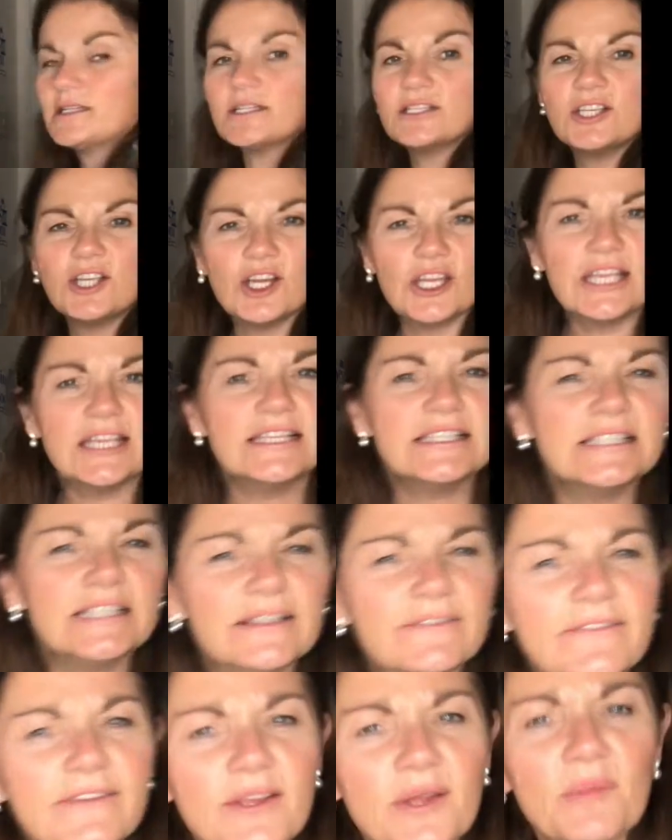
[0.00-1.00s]
It's not easy
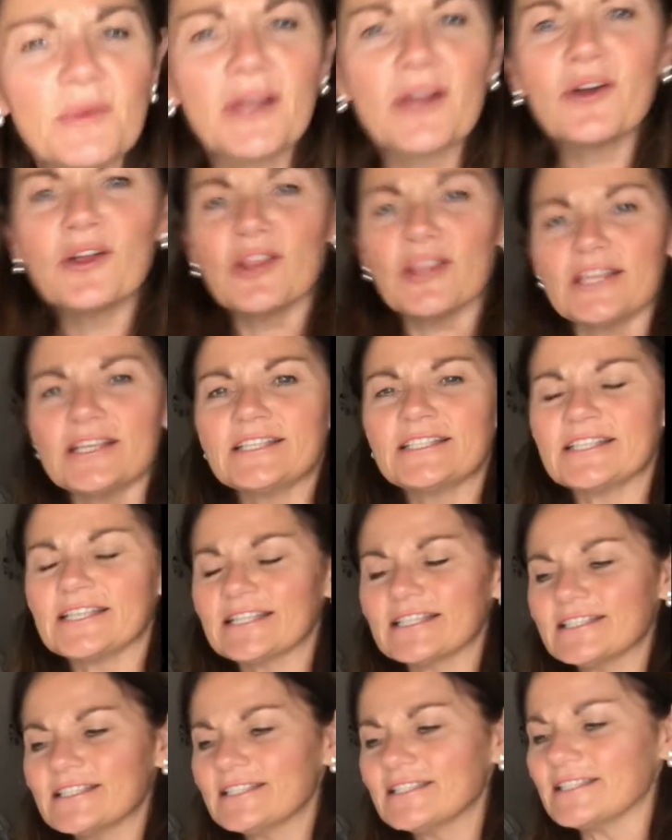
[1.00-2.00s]
filming all these
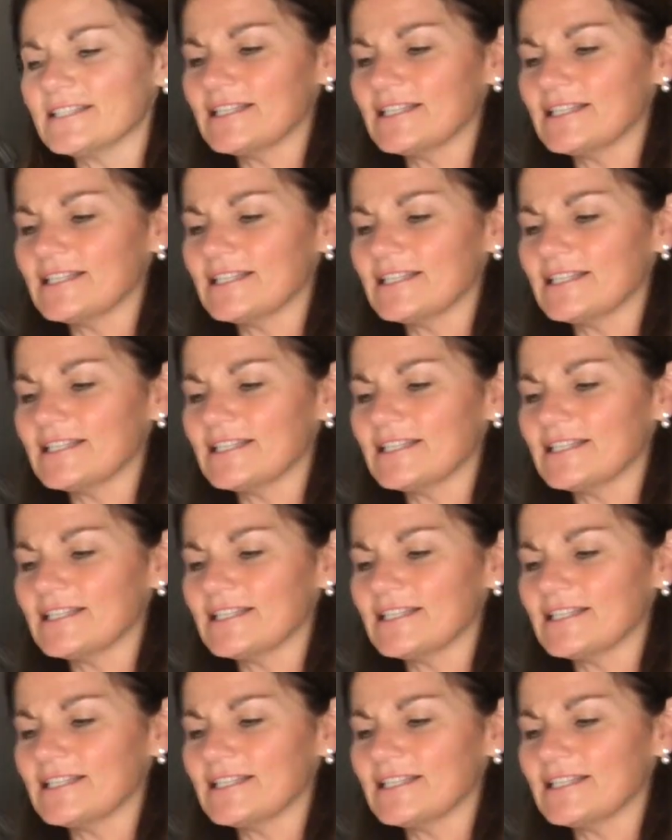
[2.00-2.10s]
things, is it?